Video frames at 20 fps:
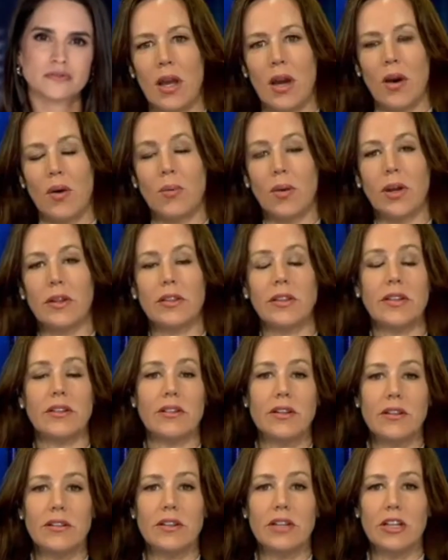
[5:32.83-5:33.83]
Well,
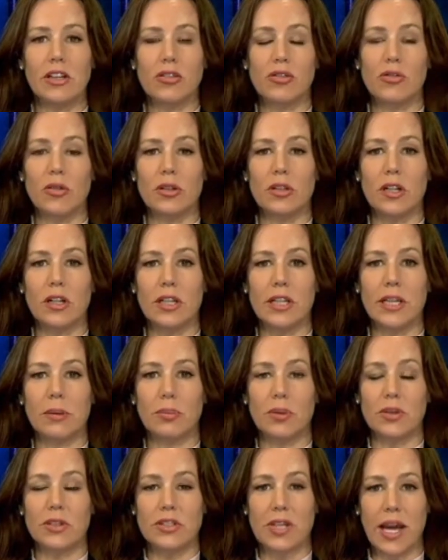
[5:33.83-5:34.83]
this is an extraordinarily
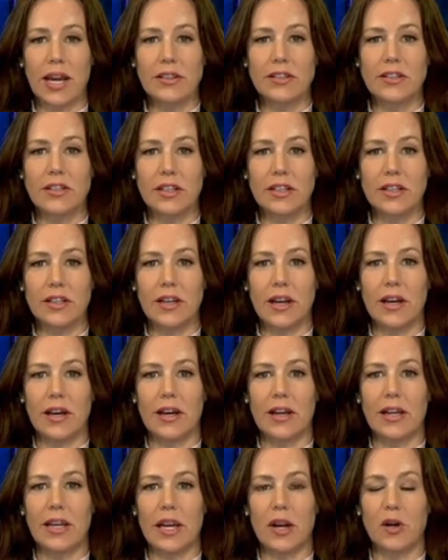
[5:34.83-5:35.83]
protected
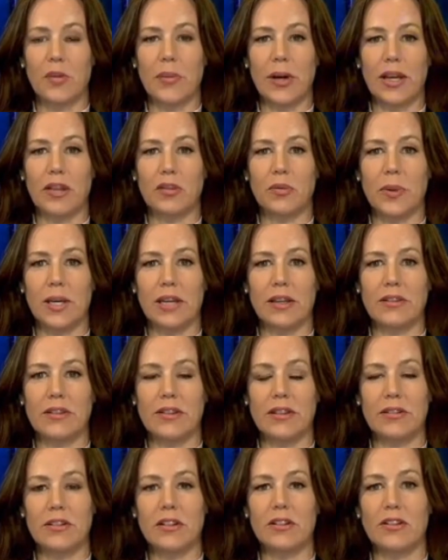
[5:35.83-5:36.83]
air base because
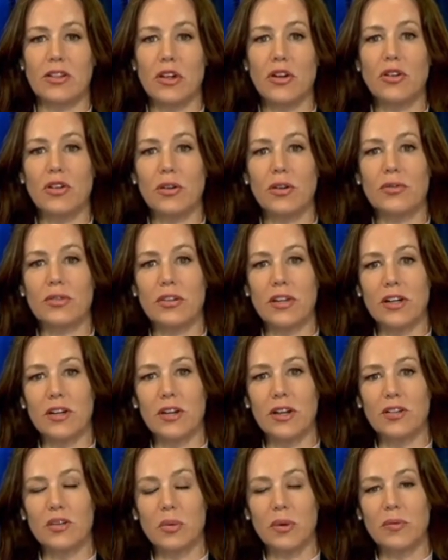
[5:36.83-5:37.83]
this is the nerve
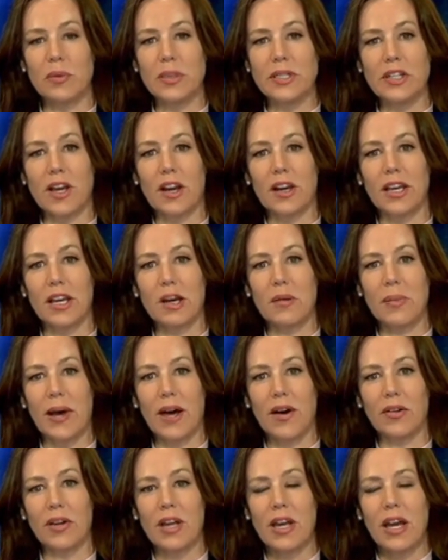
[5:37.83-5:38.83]
center, as we've been talking
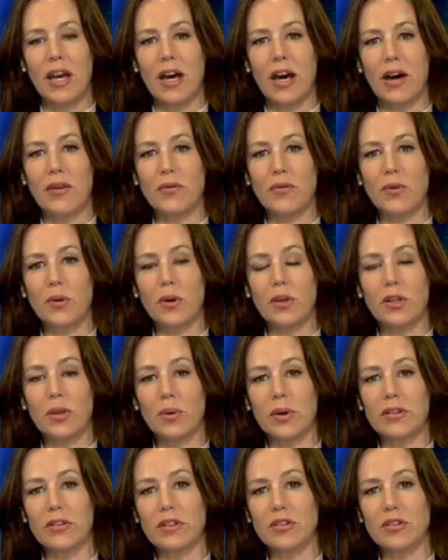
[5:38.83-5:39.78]
about, for U.S.